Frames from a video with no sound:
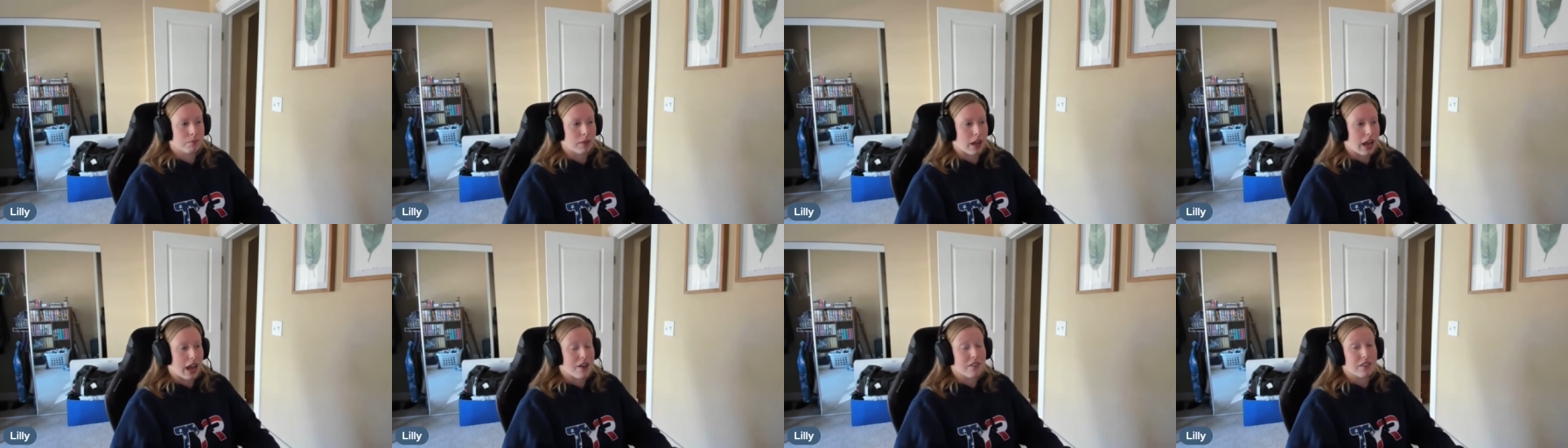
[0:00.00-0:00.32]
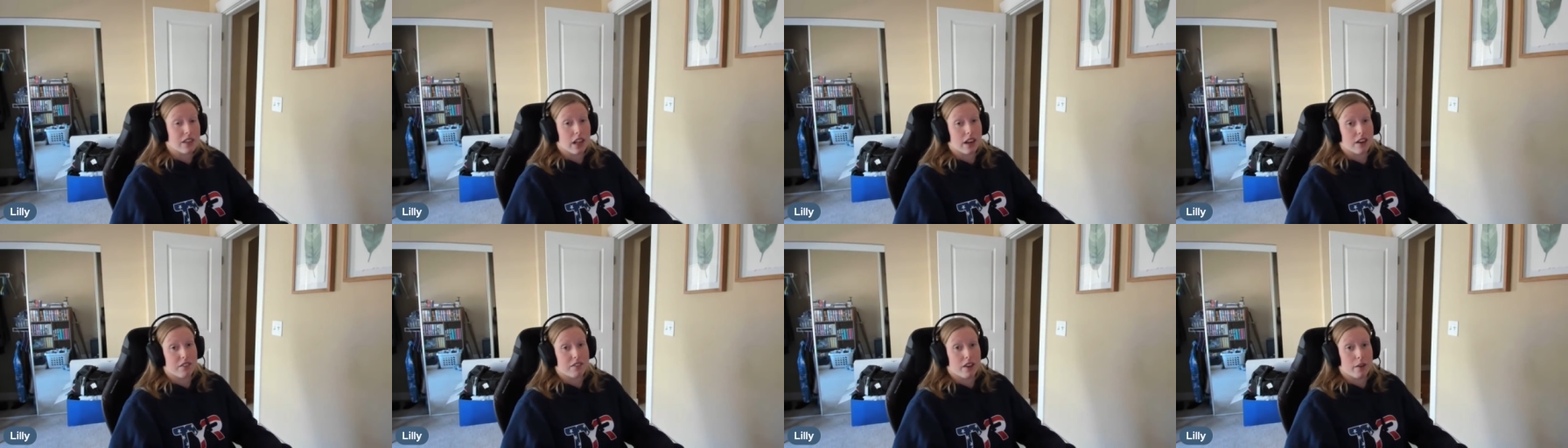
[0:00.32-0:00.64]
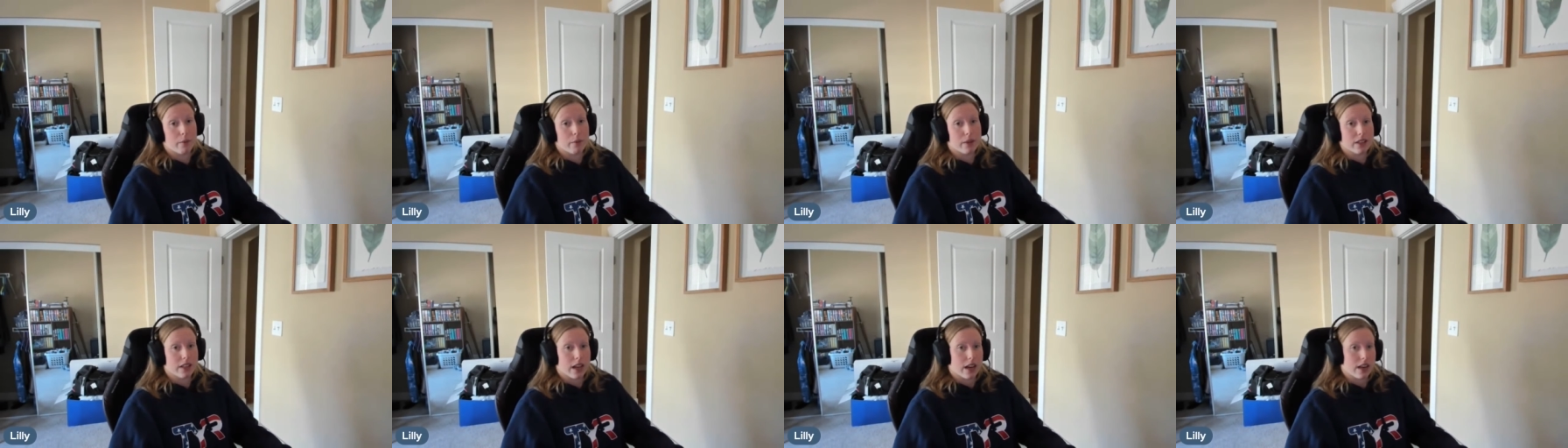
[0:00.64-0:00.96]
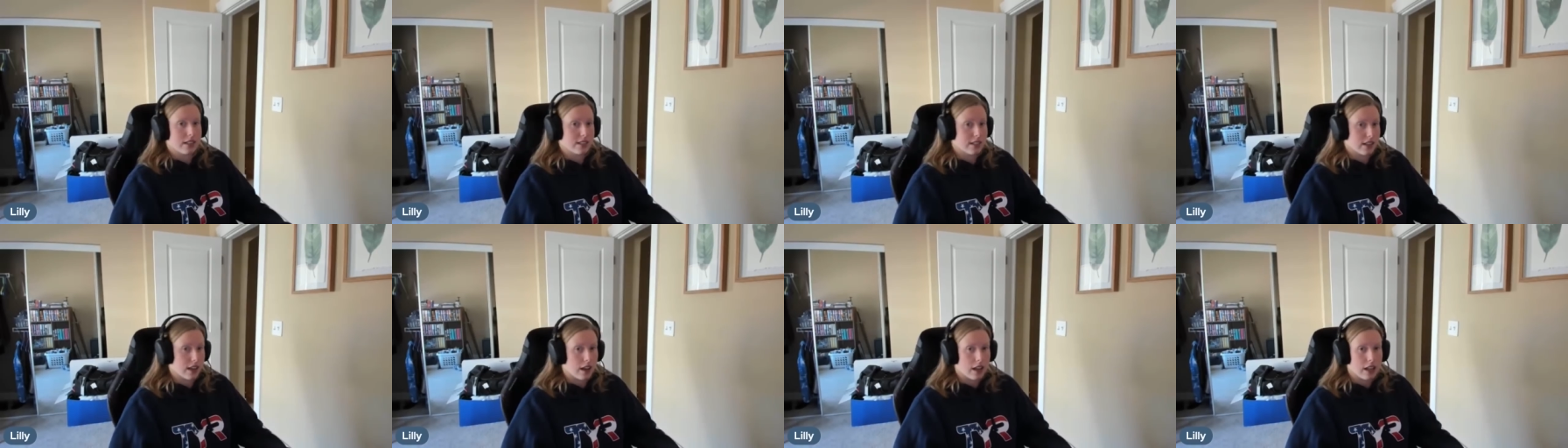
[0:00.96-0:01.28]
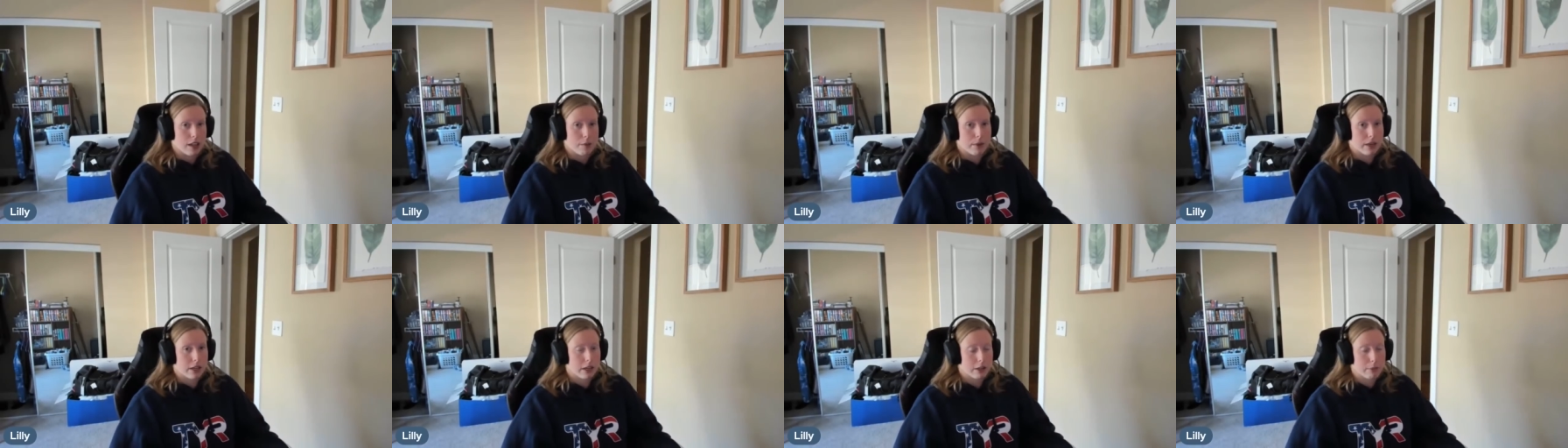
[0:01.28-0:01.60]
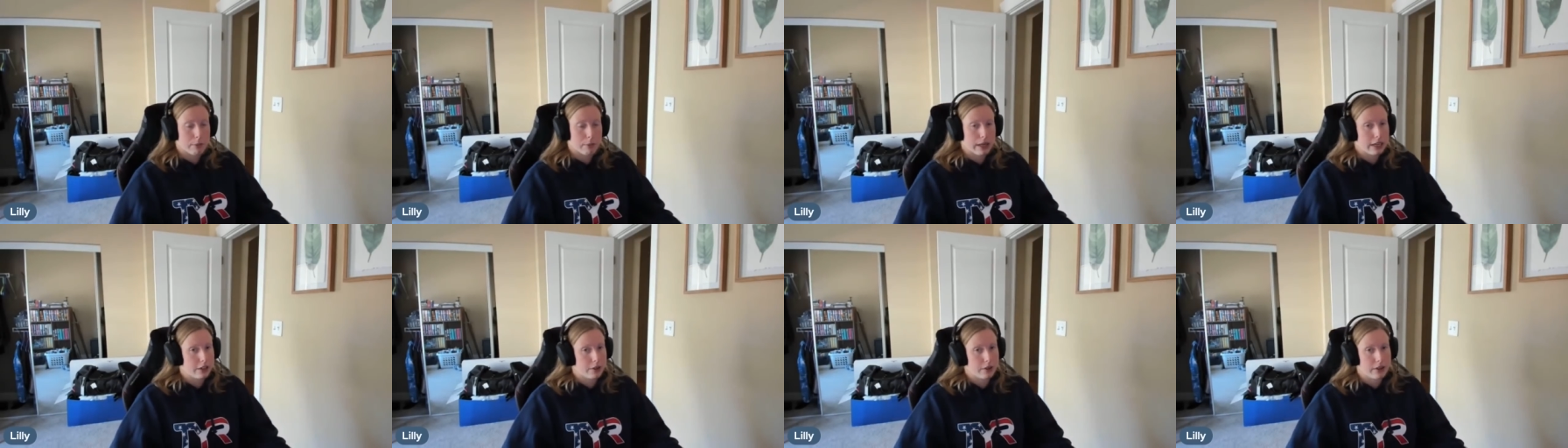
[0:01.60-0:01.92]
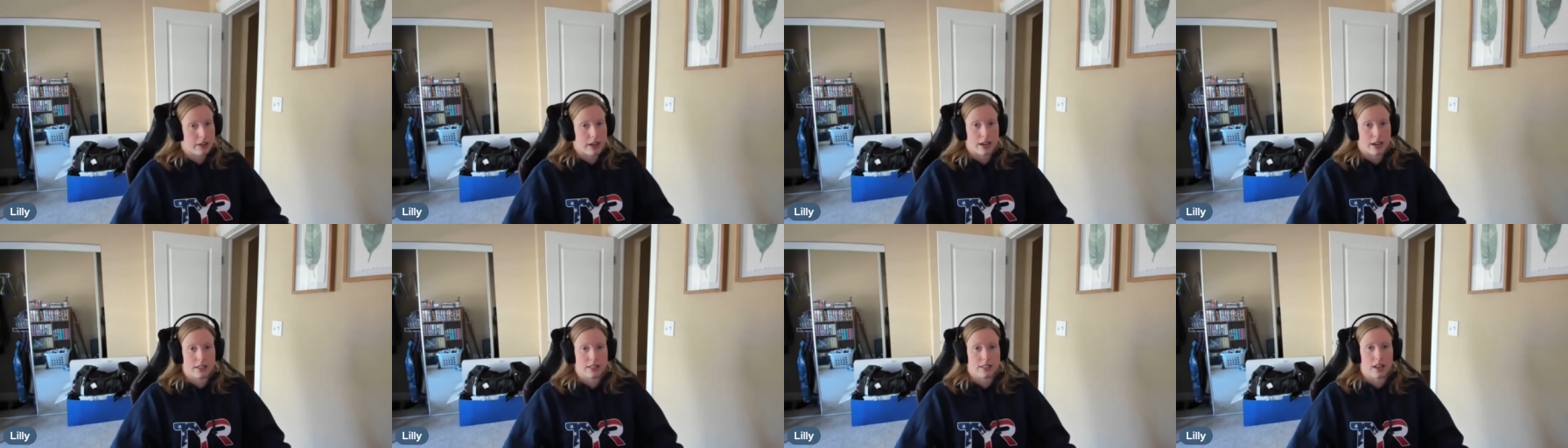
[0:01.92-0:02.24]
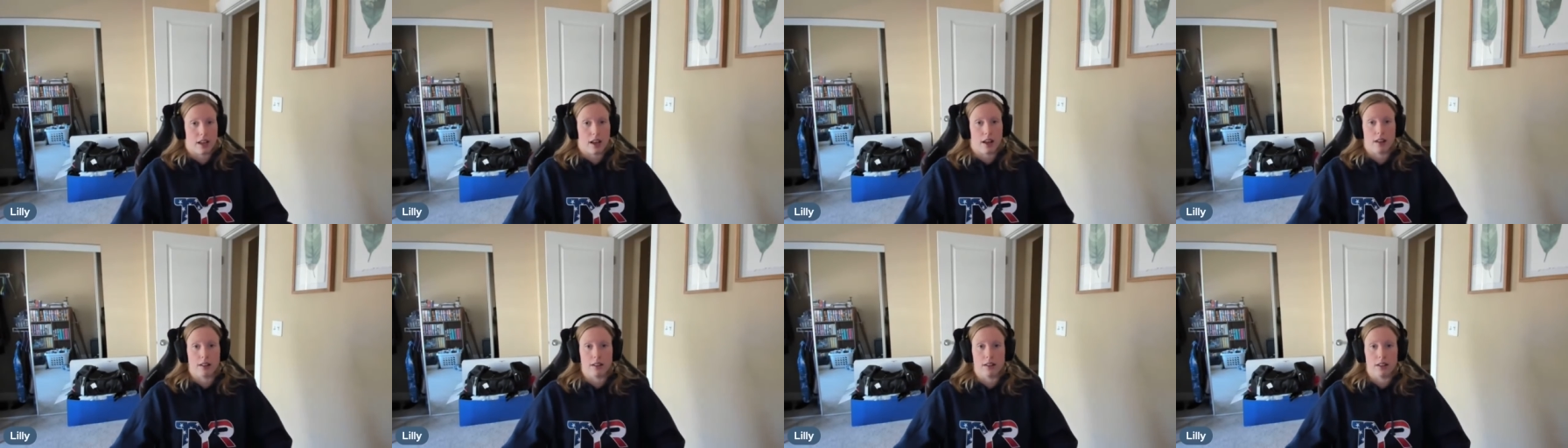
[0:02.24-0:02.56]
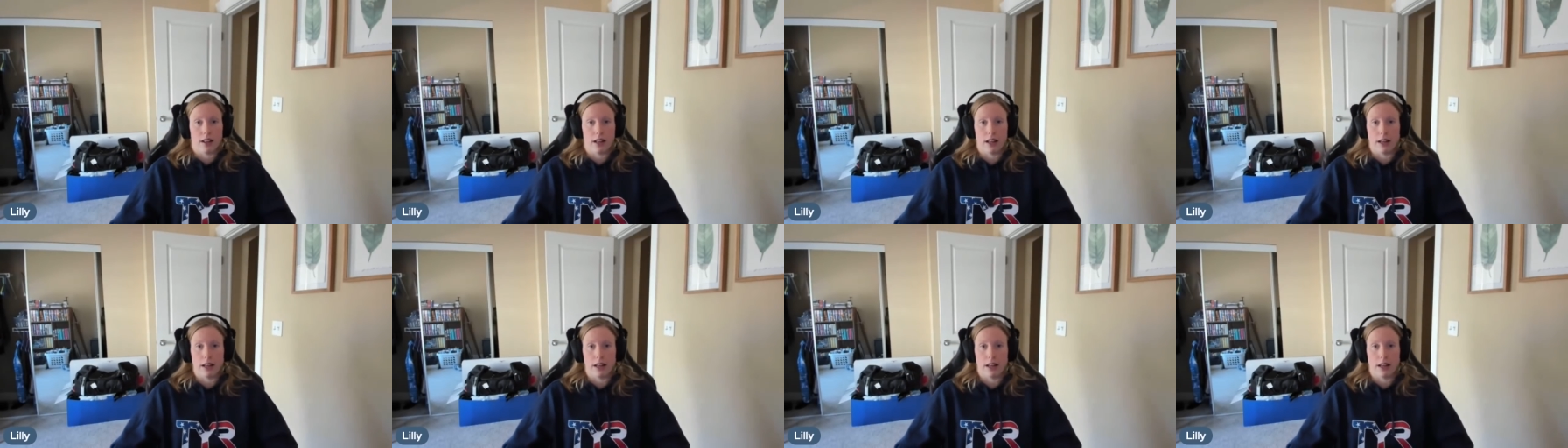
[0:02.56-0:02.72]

I have a lot of fun with ISL. I make good money doing ISL.